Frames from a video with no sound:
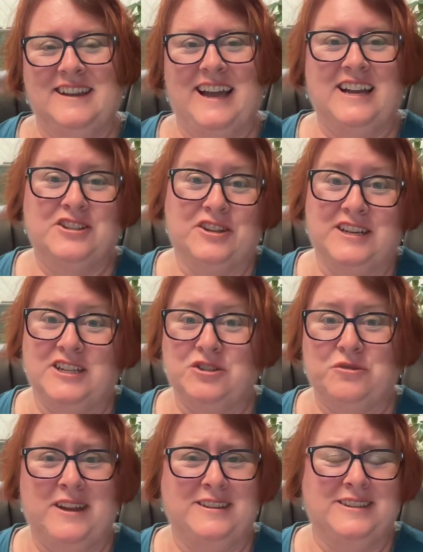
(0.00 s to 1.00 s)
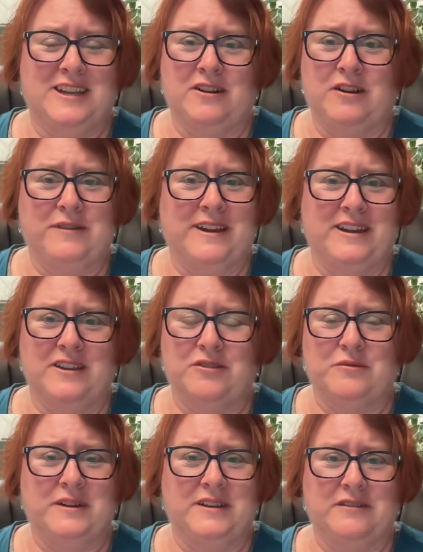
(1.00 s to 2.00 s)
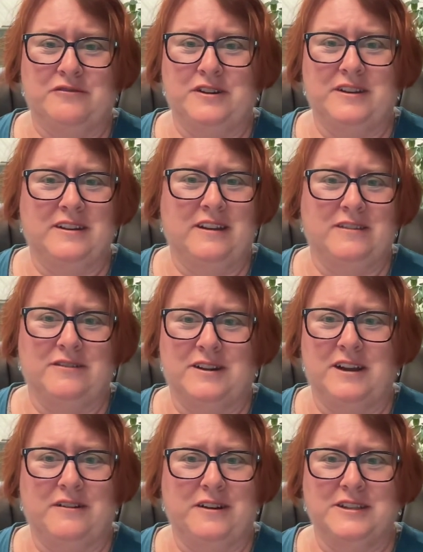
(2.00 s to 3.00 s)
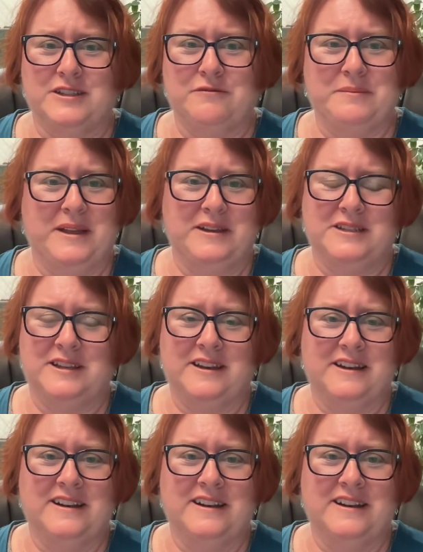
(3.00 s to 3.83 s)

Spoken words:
Actually, he's tried this out already in 3 different other areas of medicine,